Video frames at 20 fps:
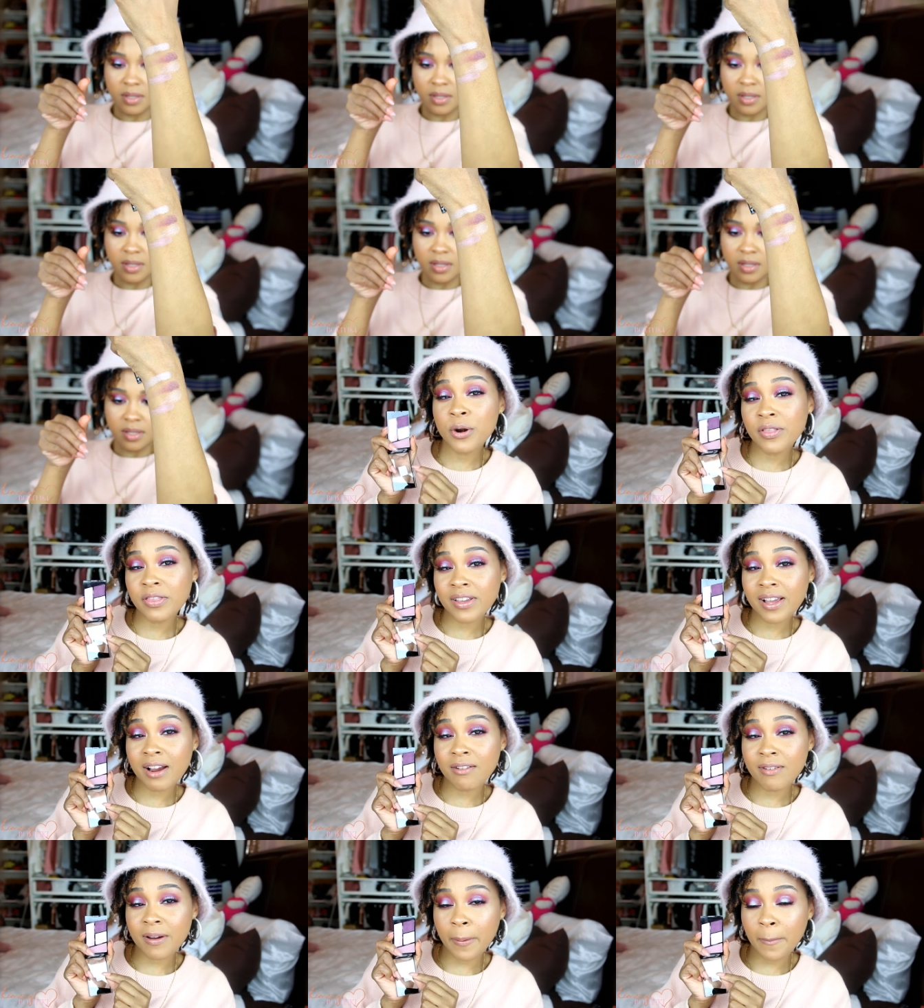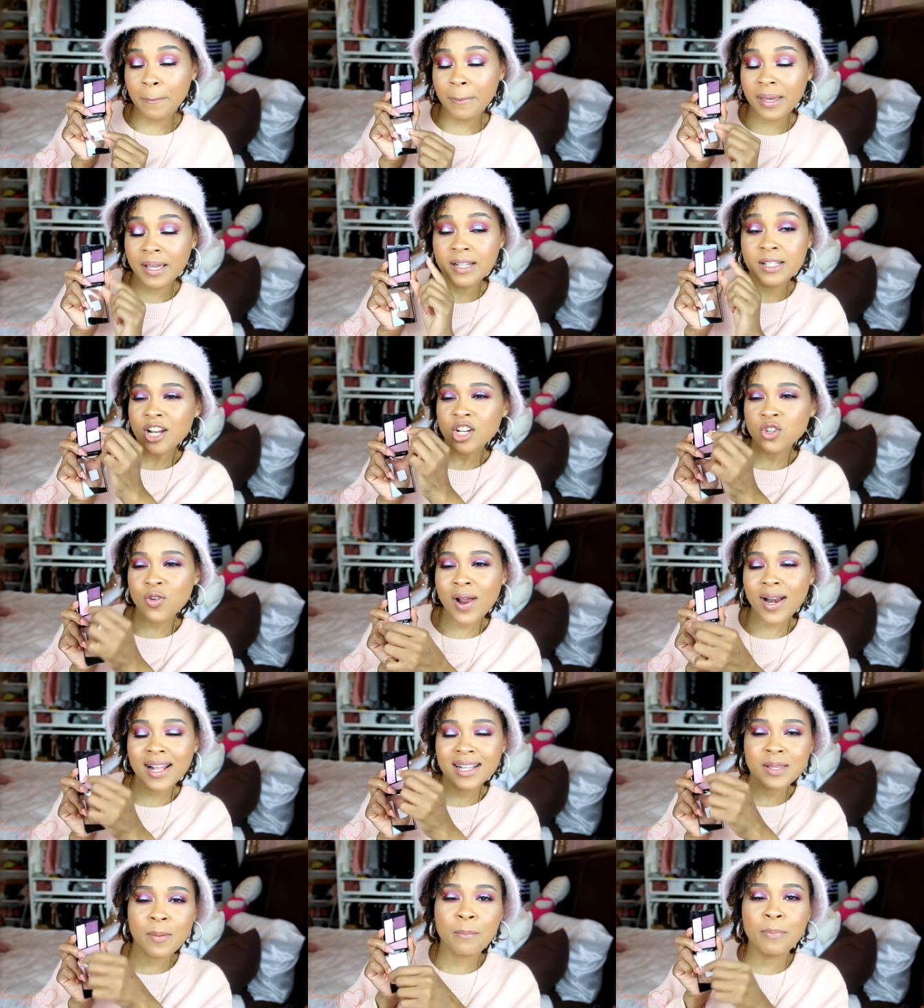But only thing I recommend, try
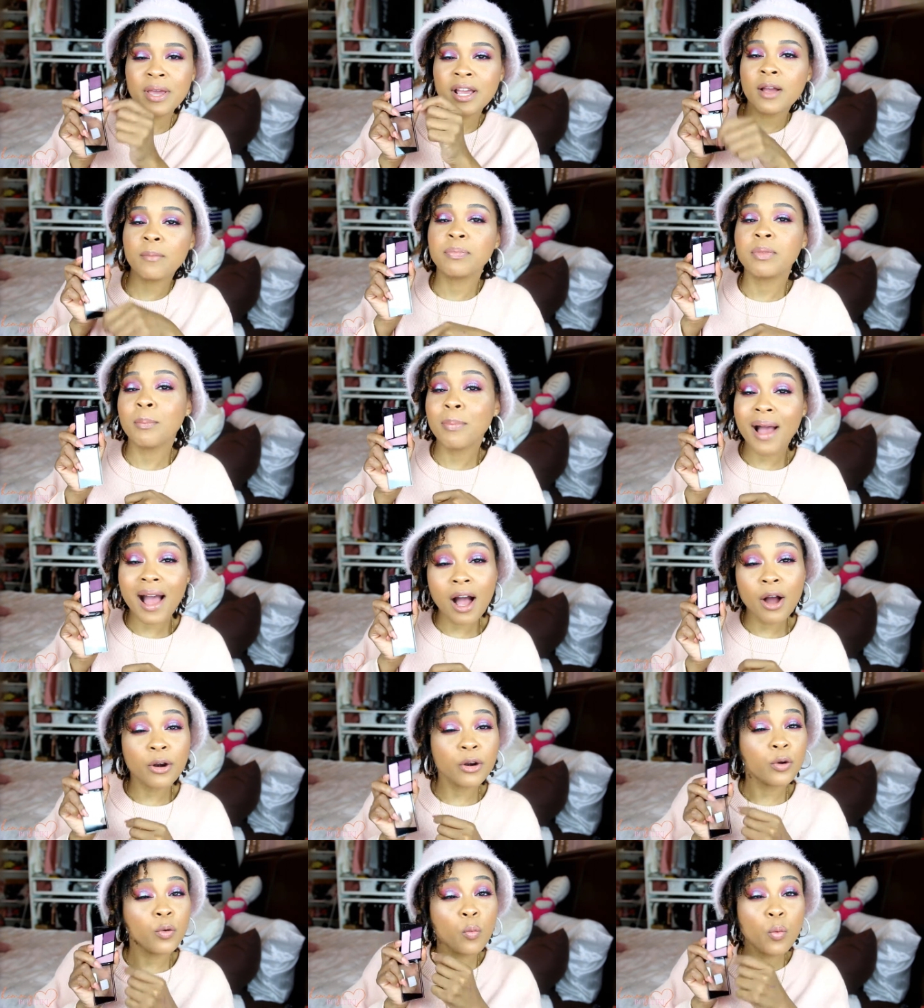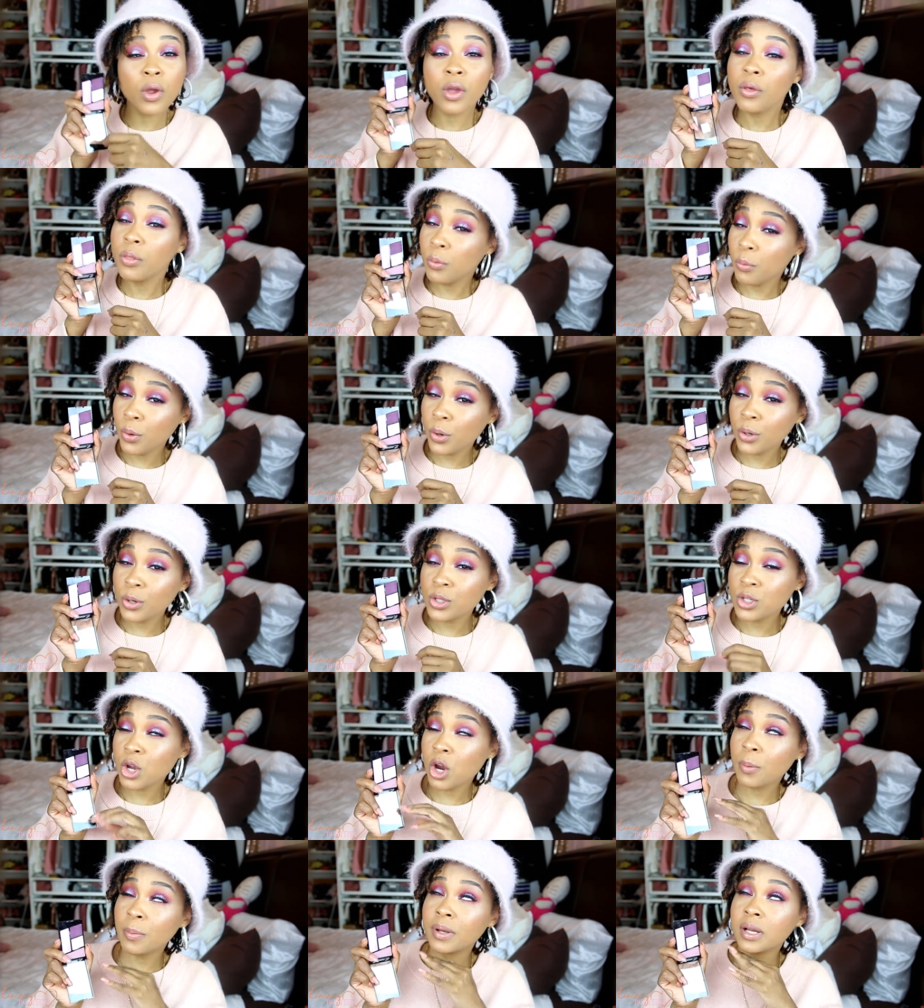not to pick up the powder where the words
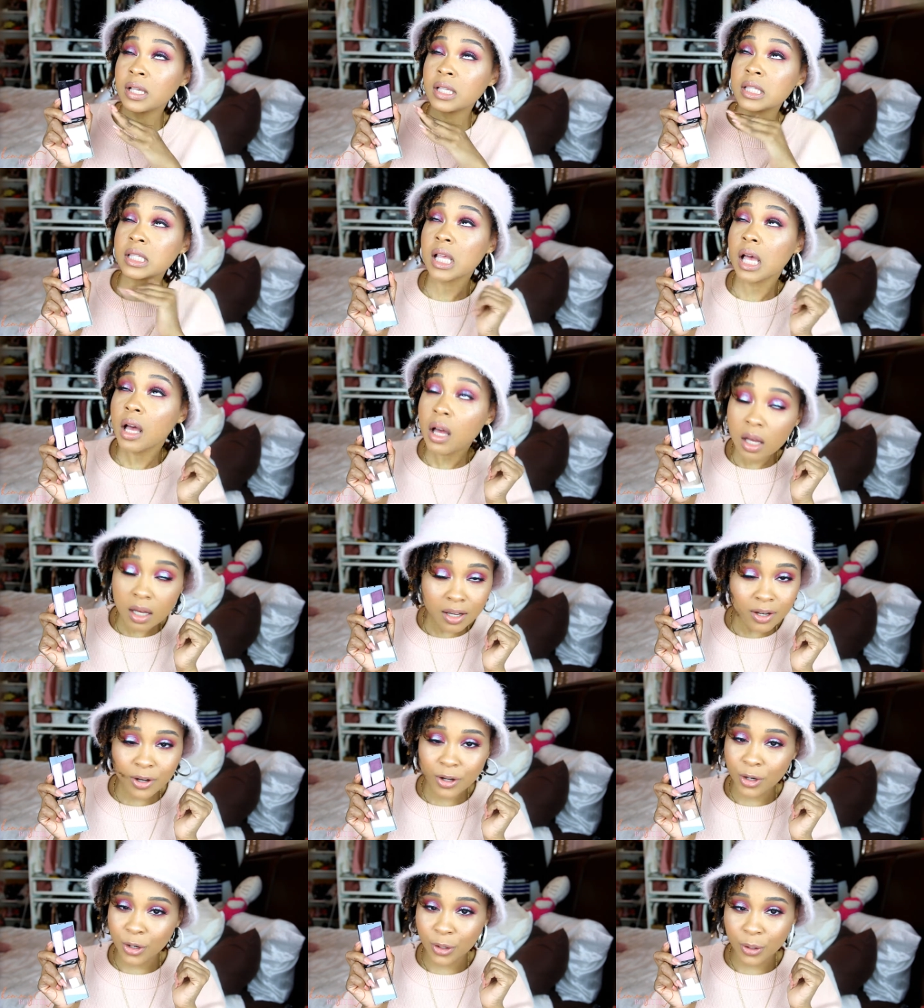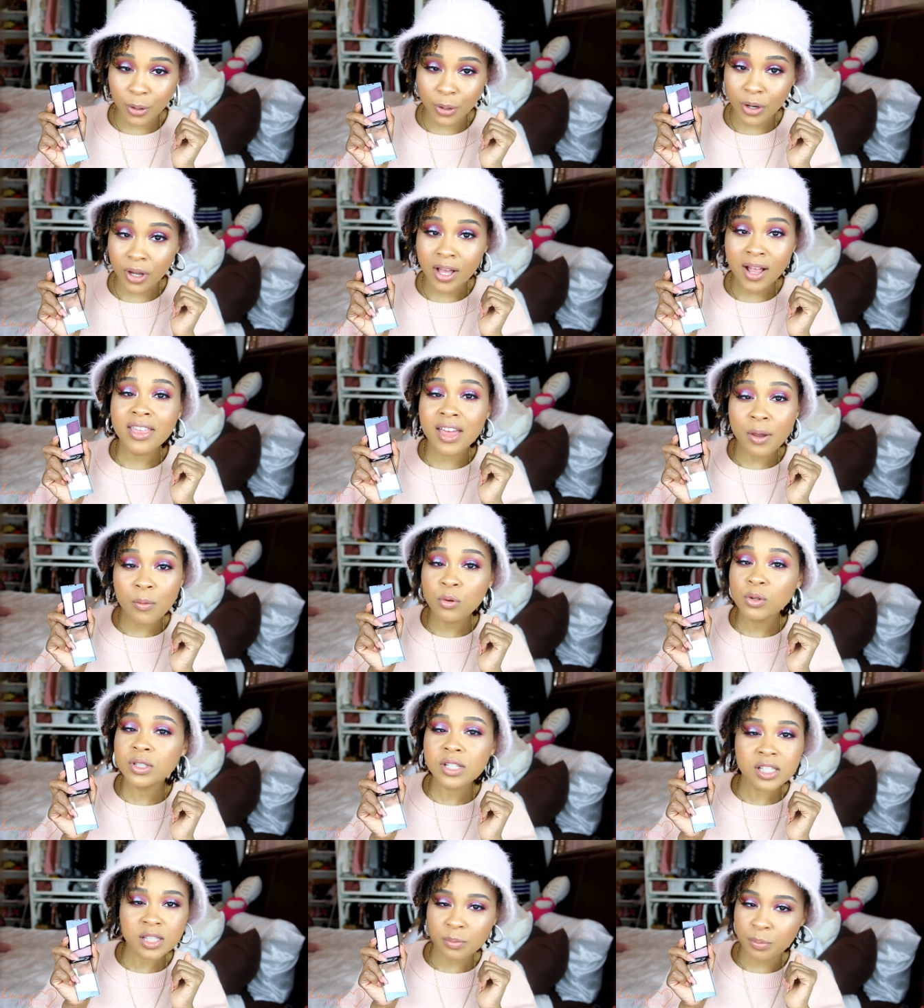are, because girl, they will
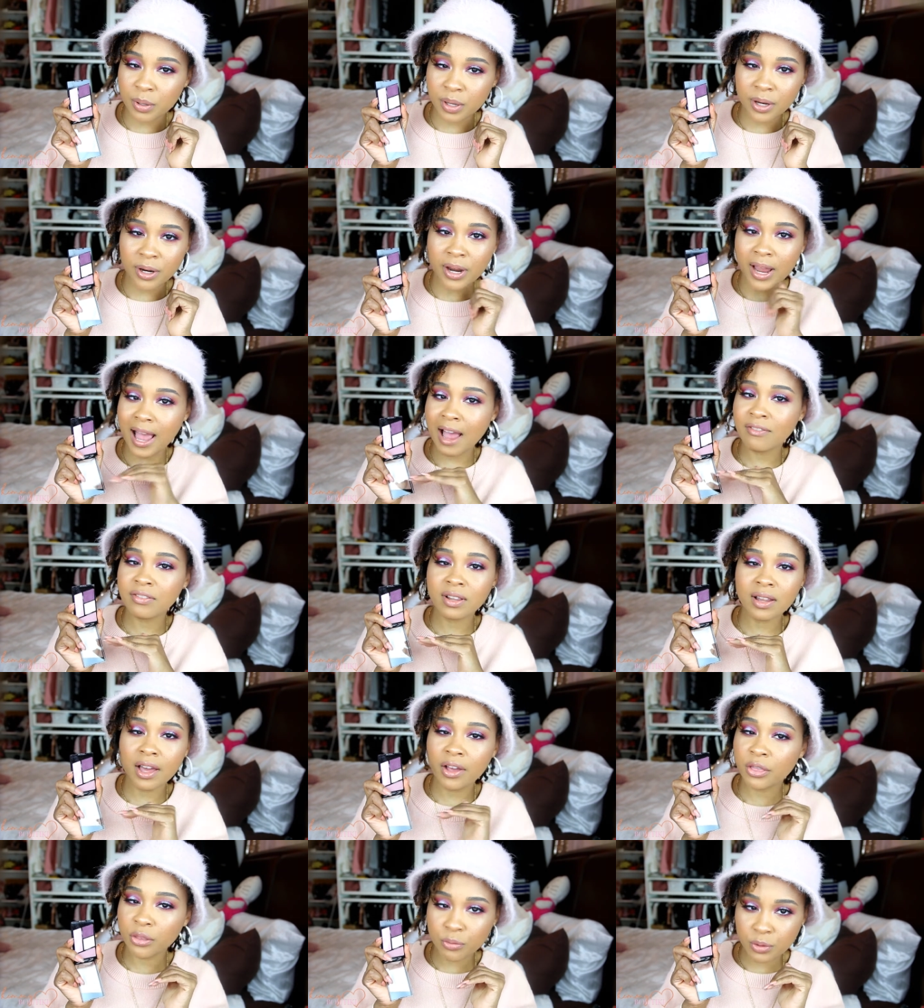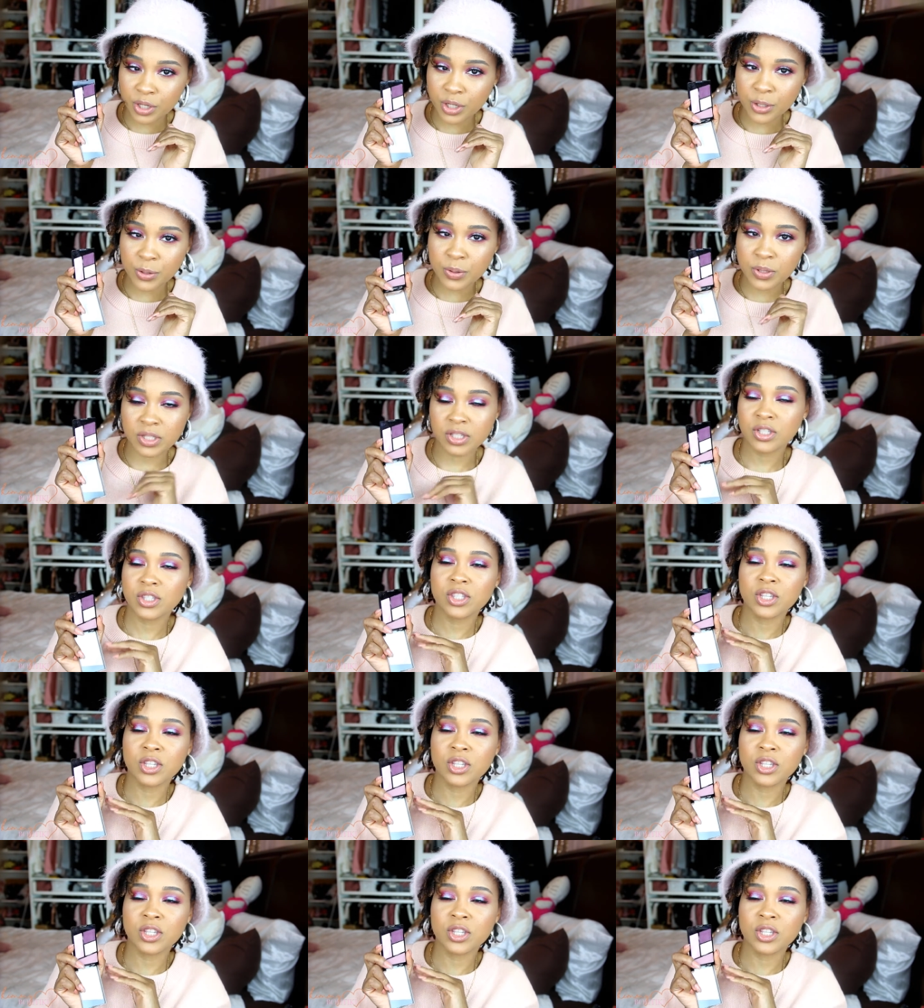disappear after like 3 uses.